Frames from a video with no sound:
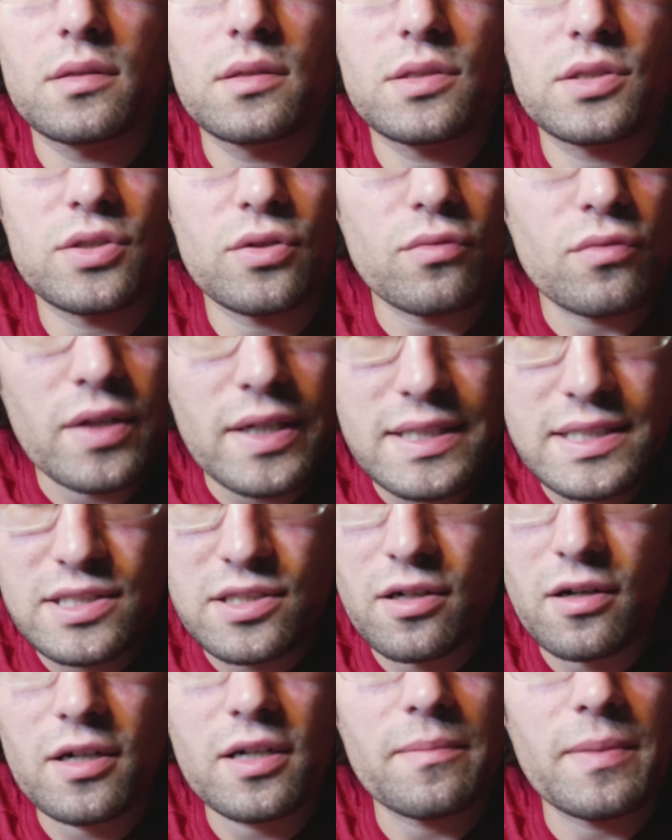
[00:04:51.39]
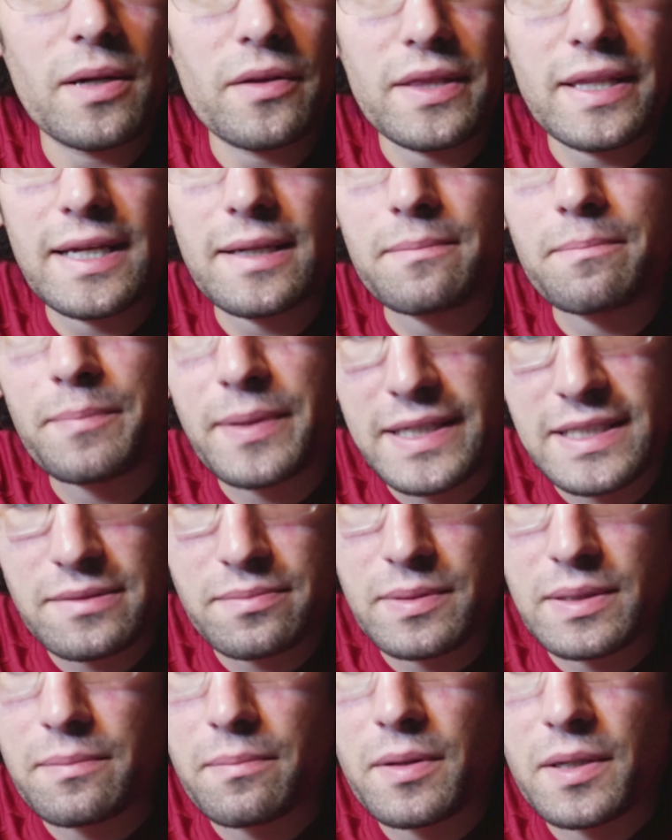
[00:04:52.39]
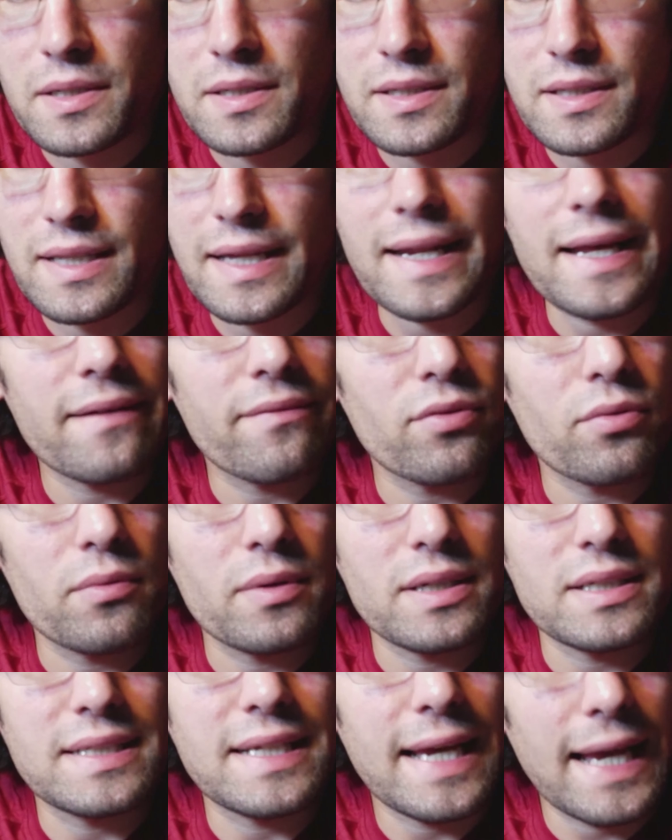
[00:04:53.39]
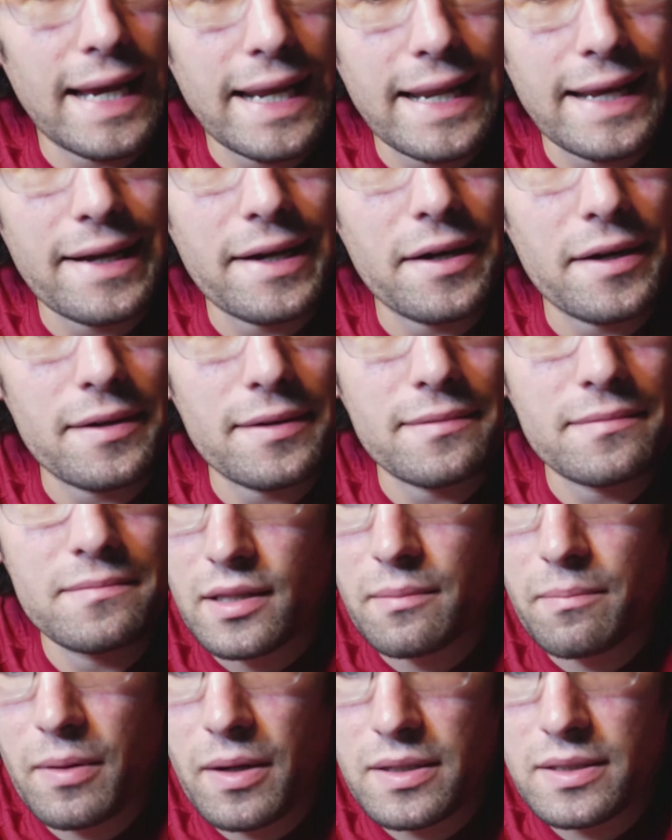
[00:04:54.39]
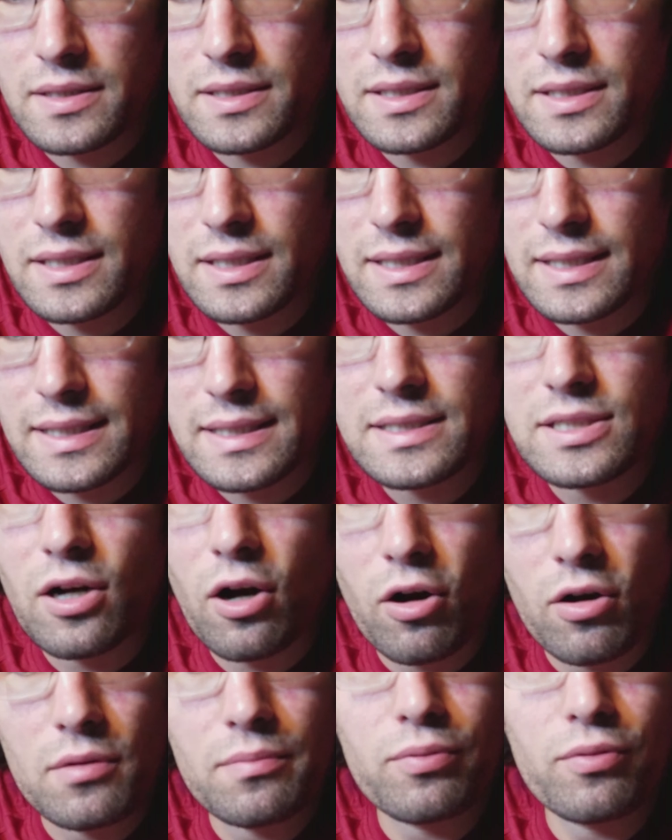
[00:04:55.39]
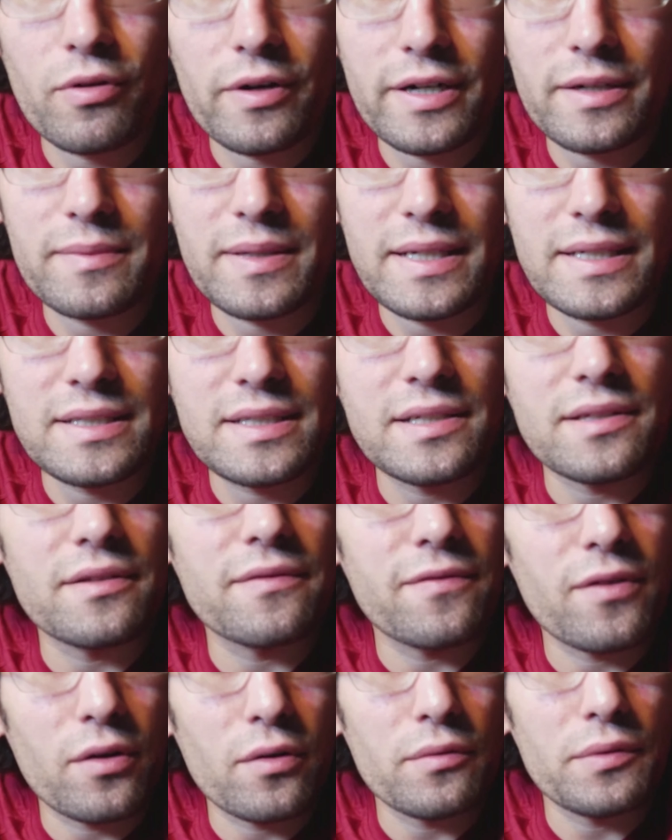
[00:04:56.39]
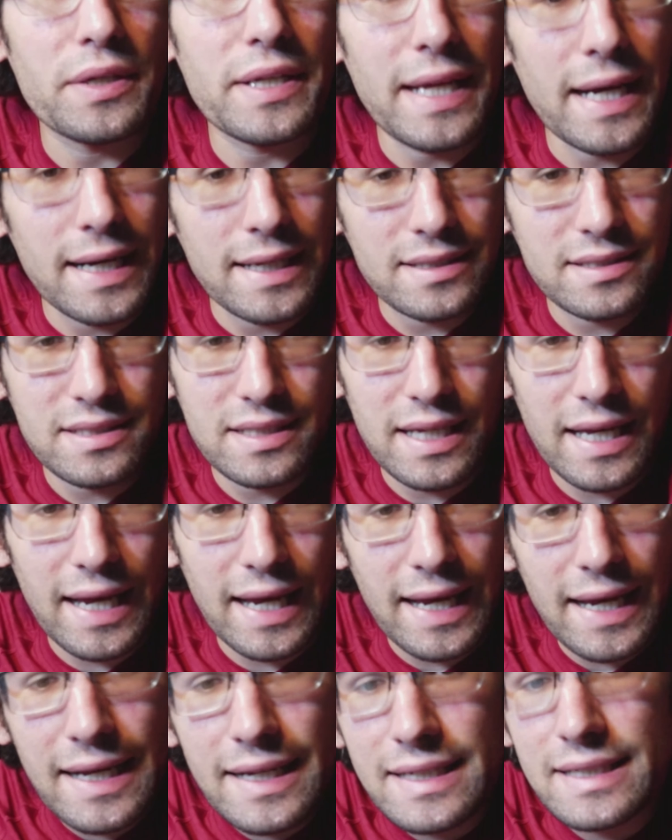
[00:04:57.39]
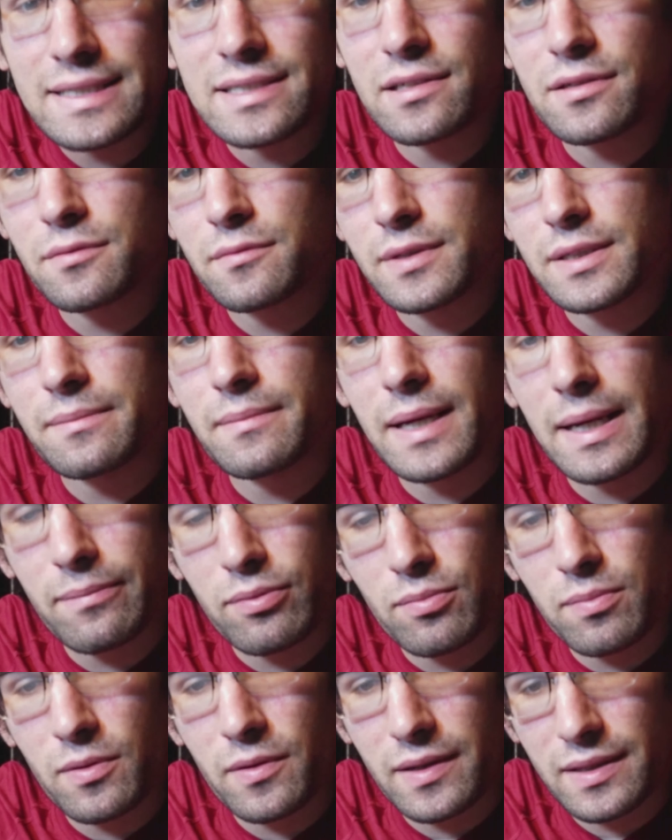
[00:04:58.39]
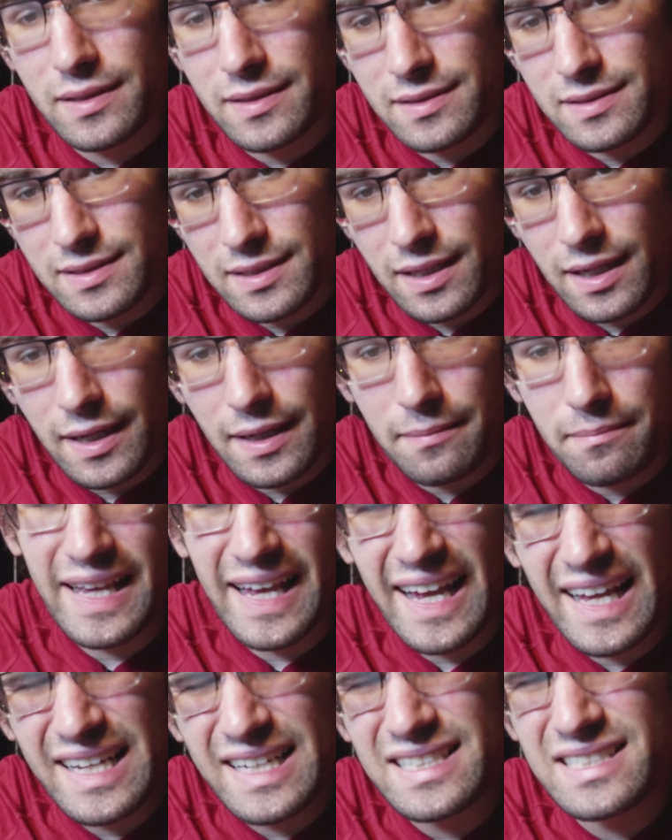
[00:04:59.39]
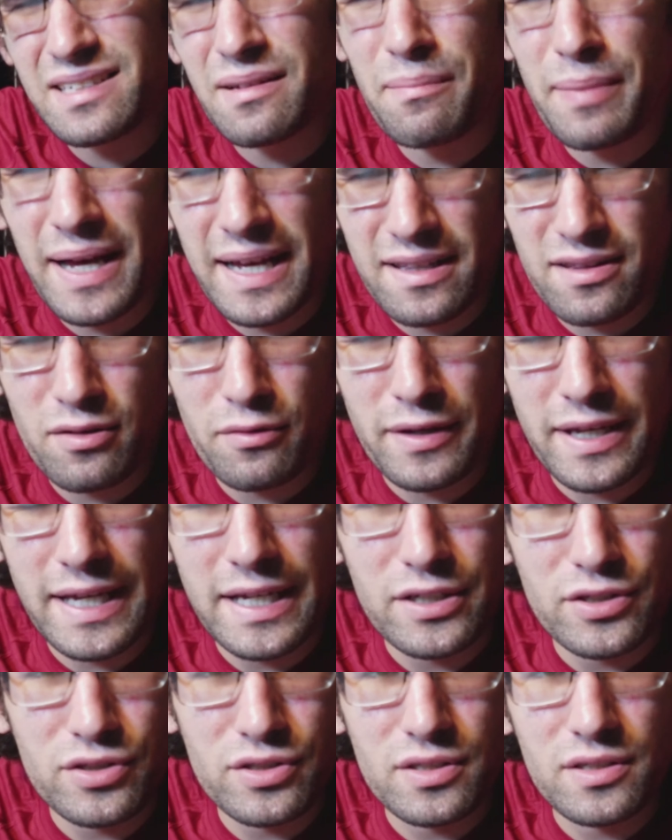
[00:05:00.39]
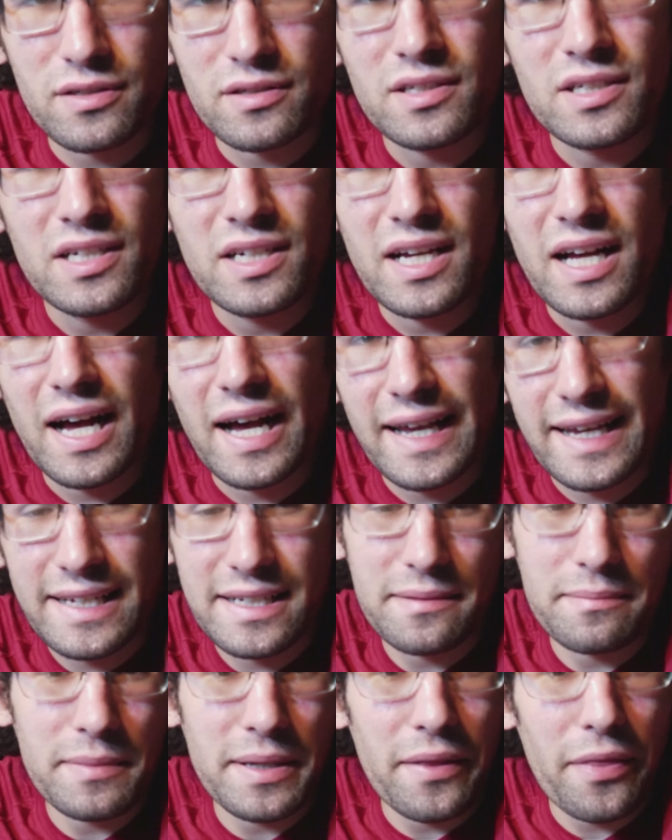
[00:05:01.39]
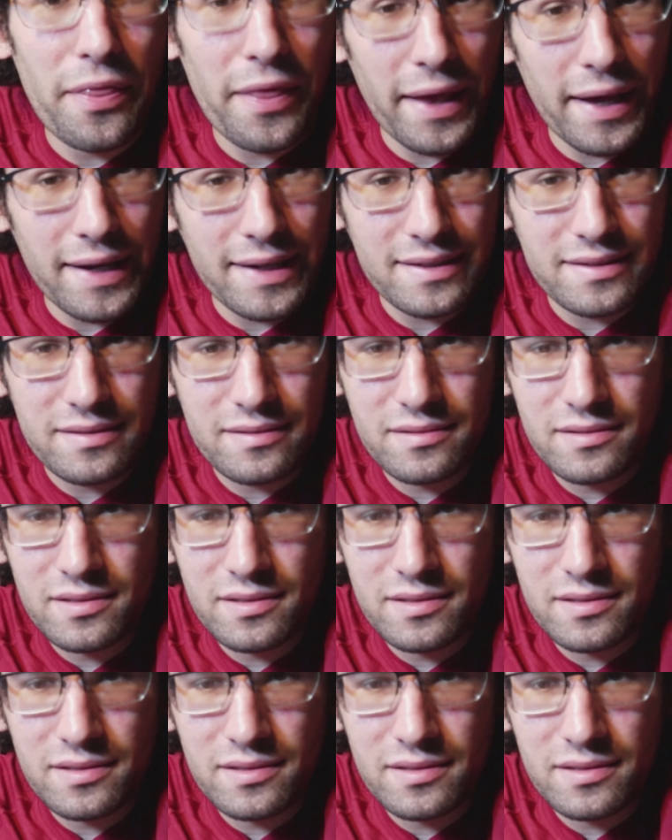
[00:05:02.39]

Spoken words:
So let's talk about that Bixby button that everyone is hating on. The button is hard programmed into the phone, yes, and is unremappable at this time, and is in a bad location, I can admit that.